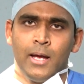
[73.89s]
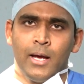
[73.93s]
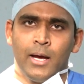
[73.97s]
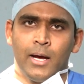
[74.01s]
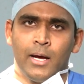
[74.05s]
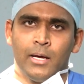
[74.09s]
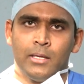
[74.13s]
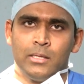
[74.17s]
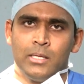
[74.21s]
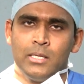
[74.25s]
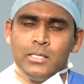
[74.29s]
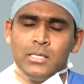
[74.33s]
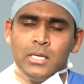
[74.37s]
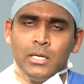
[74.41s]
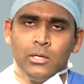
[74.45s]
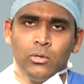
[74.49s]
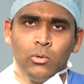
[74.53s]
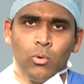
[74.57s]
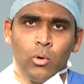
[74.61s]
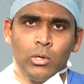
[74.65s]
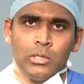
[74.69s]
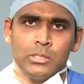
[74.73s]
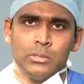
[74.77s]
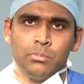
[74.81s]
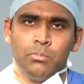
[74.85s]
Uh, this
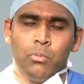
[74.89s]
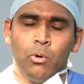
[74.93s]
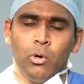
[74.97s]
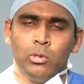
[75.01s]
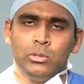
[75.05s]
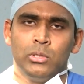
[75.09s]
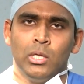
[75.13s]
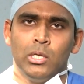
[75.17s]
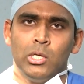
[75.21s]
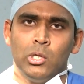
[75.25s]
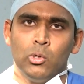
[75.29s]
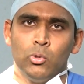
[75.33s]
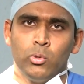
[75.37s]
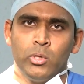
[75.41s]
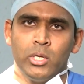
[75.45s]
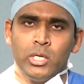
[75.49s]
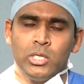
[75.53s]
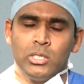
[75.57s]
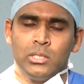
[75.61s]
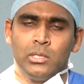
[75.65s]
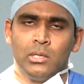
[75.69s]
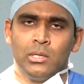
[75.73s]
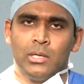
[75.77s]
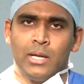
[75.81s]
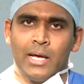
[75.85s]
involves both the
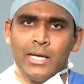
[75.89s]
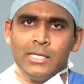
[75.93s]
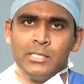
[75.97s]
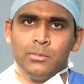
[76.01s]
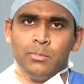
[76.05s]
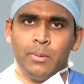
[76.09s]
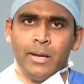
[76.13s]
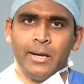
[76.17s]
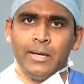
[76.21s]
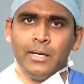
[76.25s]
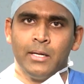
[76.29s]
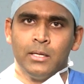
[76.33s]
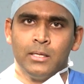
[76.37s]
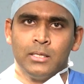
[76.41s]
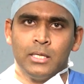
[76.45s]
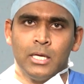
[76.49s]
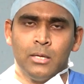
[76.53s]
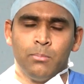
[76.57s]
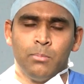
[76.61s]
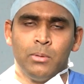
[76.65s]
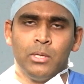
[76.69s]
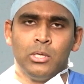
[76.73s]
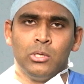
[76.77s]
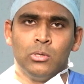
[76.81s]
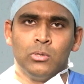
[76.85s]
nutritional aspect,
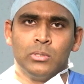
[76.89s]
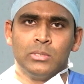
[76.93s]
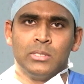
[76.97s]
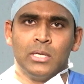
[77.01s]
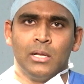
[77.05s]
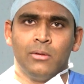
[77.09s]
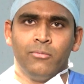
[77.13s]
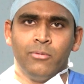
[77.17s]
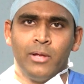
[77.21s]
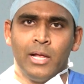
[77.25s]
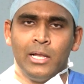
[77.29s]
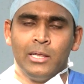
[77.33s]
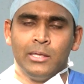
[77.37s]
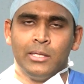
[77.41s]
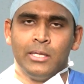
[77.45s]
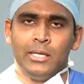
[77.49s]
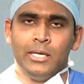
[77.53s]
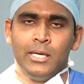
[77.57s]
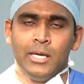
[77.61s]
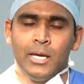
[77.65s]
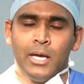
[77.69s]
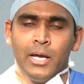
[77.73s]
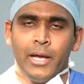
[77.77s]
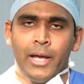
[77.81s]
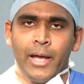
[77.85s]
keeping yourself
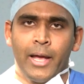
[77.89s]
healthy,